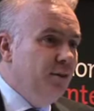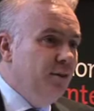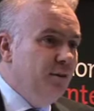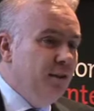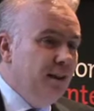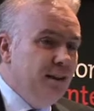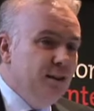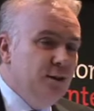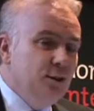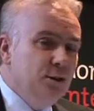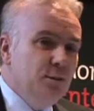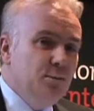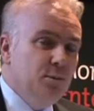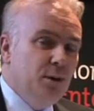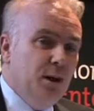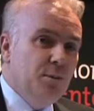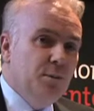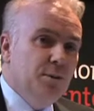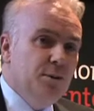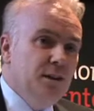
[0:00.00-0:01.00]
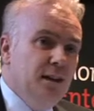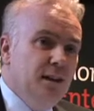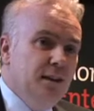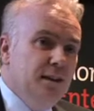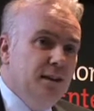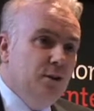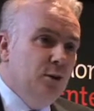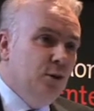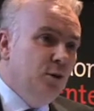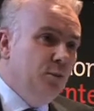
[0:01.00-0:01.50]
in relation to property, and
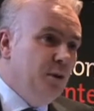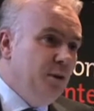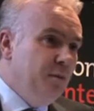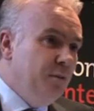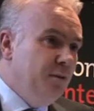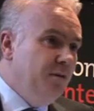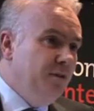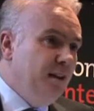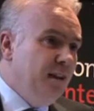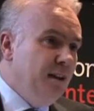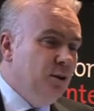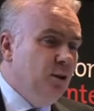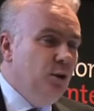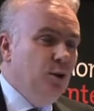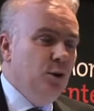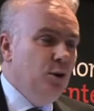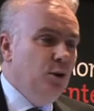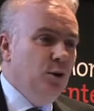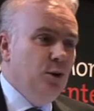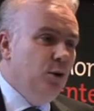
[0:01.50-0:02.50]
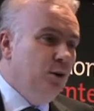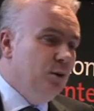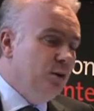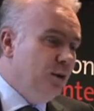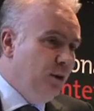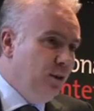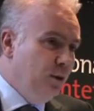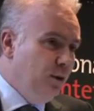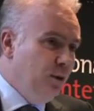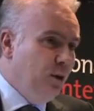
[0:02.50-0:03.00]
then other people felt, oh no, it's
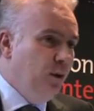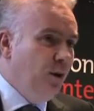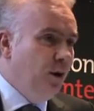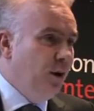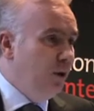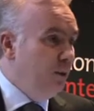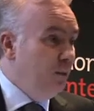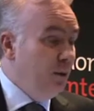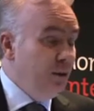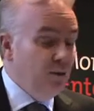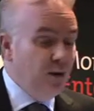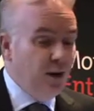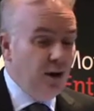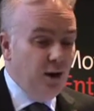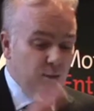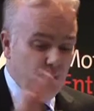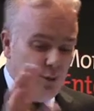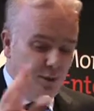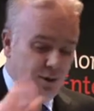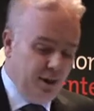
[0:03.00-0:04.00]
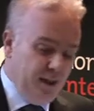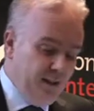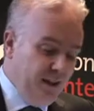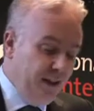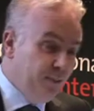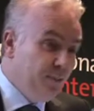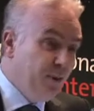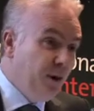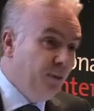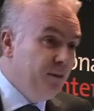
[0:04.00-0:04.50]
all going to go horribly wrong. But I think
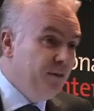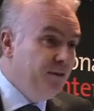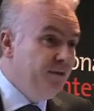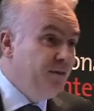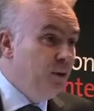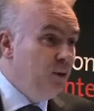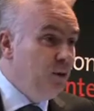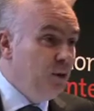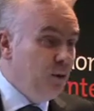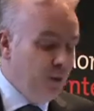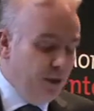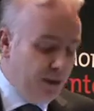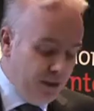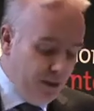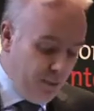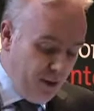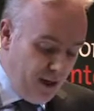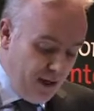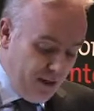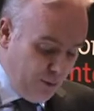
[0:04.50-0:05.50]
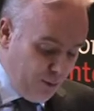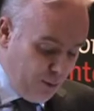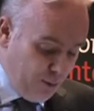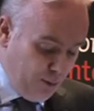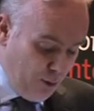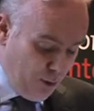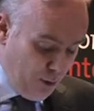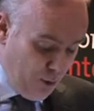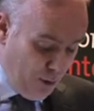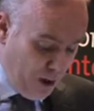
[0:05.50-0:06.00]
it probably fueled a bit of debate, which
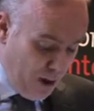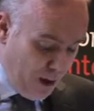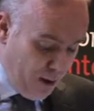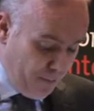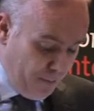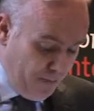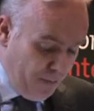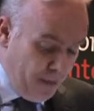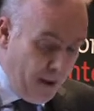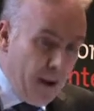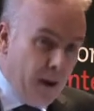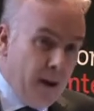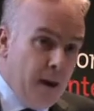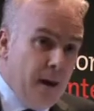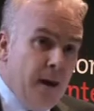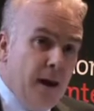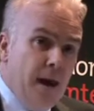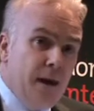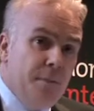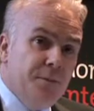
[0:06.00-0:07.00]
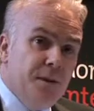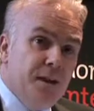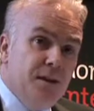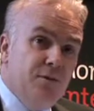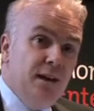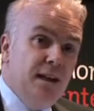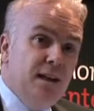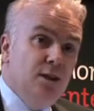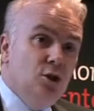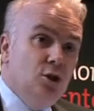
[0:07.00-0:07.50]
was no harm. In
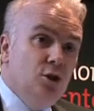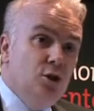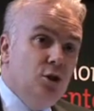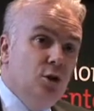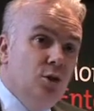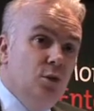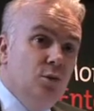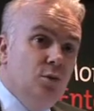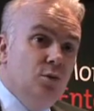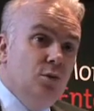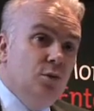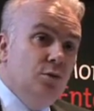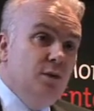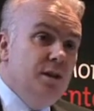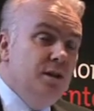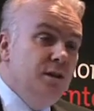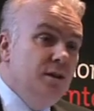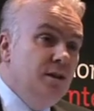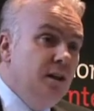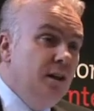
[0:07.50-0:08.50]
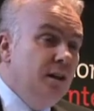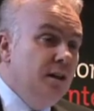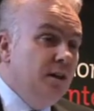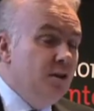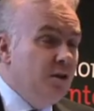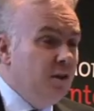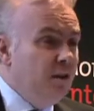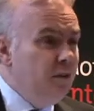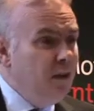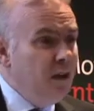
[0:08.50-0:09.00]
relation to the recent
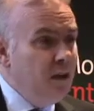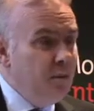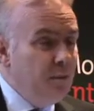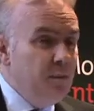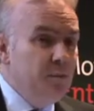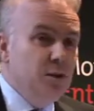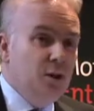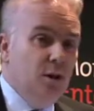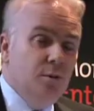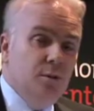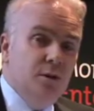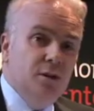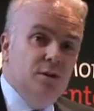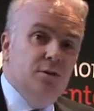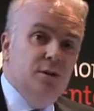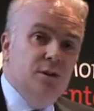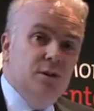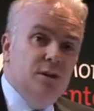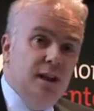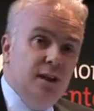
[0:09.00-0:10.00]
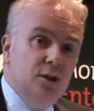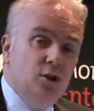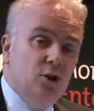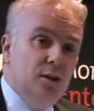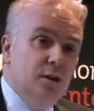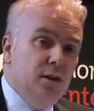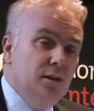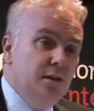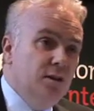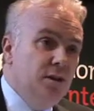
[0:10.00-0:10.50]
years, and a lot of people talk about the
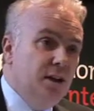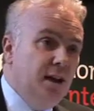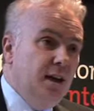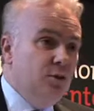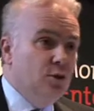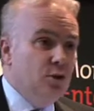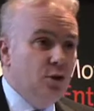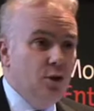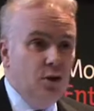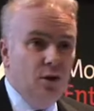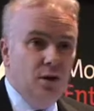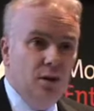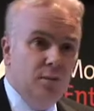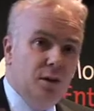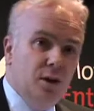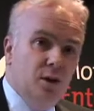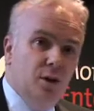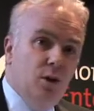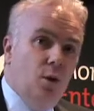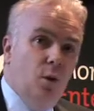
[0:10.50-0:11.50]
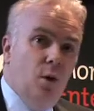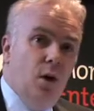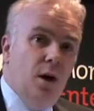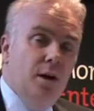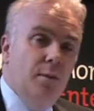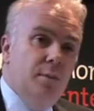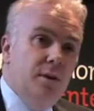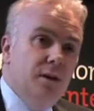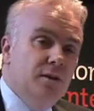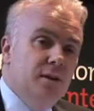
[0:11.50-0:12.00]
recession and the downturn, I'm not going to go on
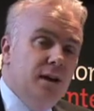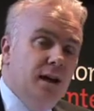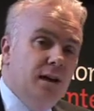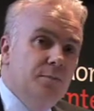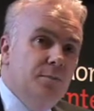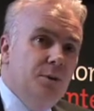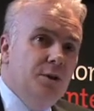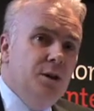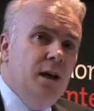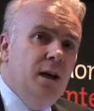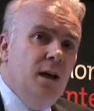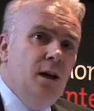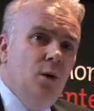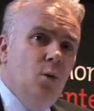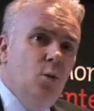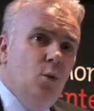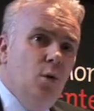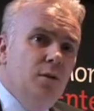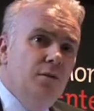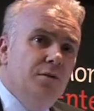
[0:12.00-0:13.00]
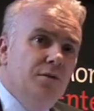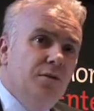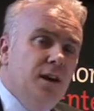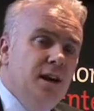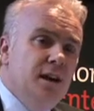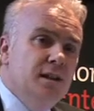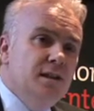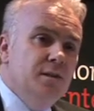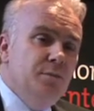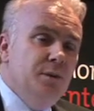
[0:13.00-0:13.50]
about that, but one
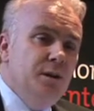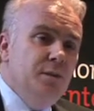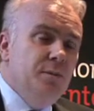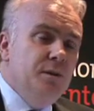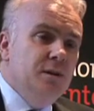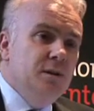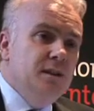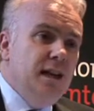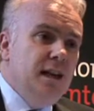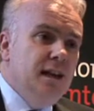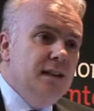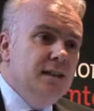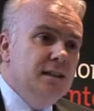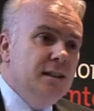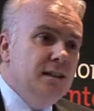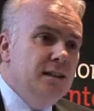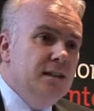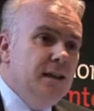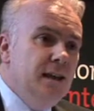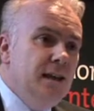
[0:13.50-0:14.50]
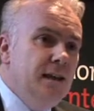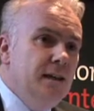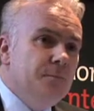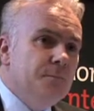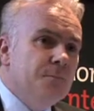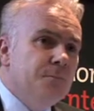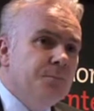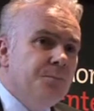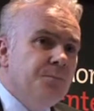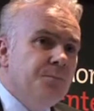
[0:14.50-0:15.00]
phrase that people say is, they say,